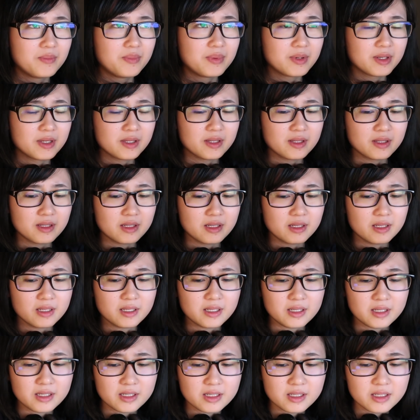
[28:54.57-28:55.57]
But
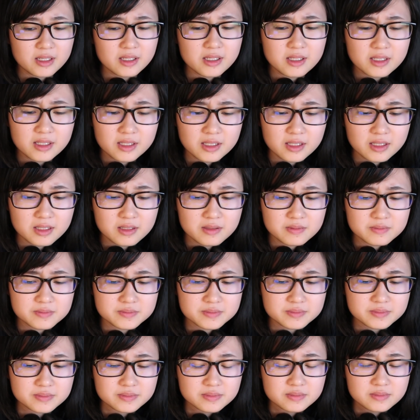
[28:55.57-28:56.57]
like
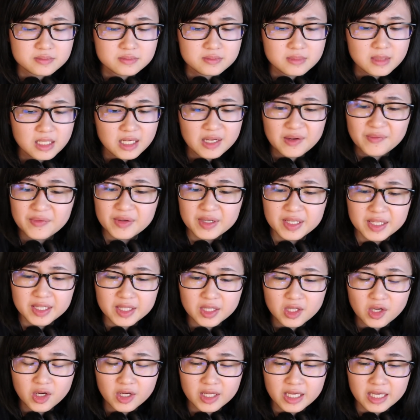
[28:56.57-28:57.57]
if
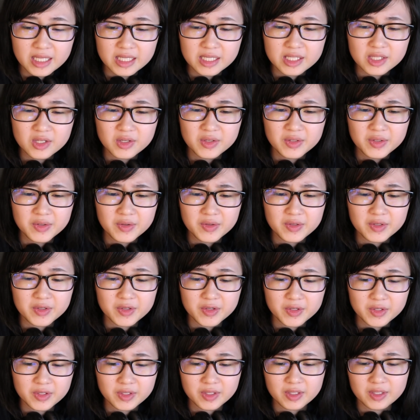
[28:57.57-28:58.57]
he's not and he turns to a
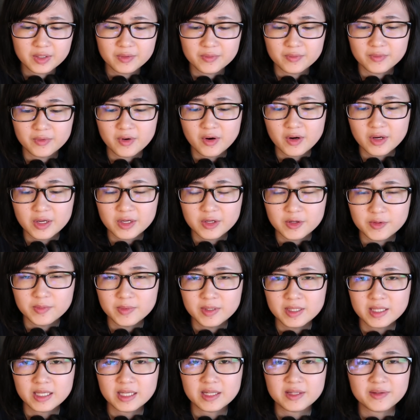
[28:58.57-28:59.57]
rock
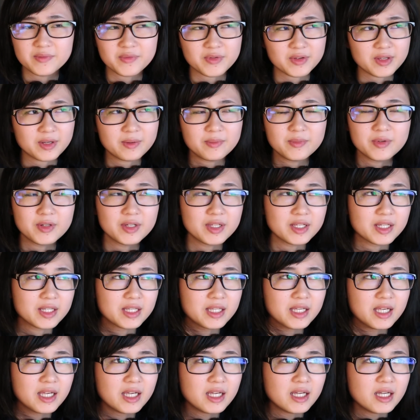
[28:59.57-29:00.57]
human and for some
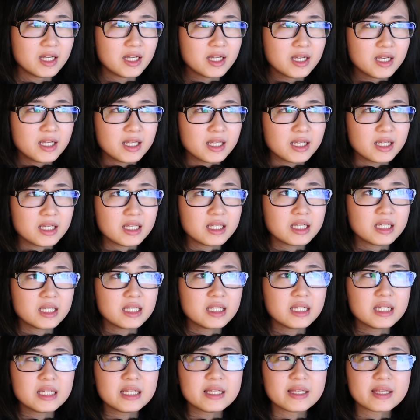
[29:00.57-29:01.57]
reason
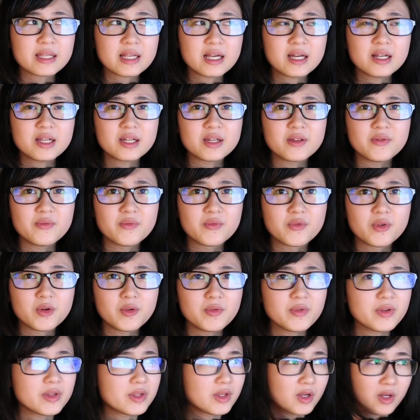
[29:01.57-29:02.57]
he is kind of
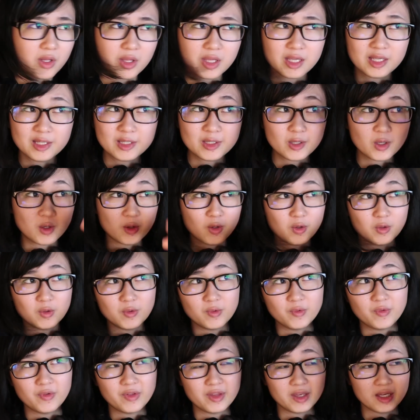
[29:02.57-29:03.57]
involved in this
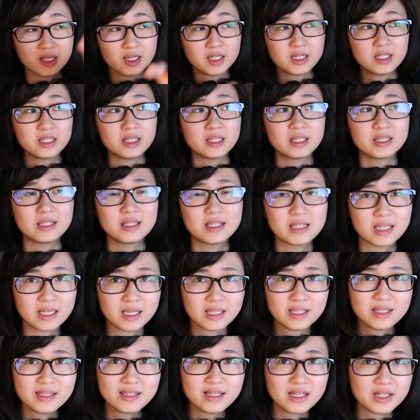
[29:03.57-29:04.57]
whole thing,
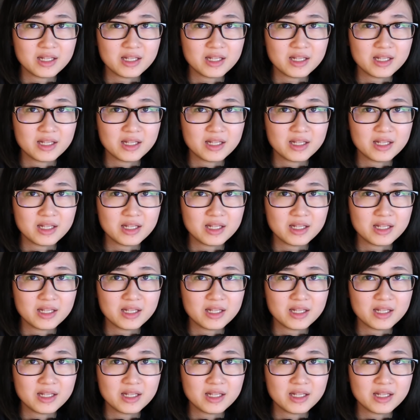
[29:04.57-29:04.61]
then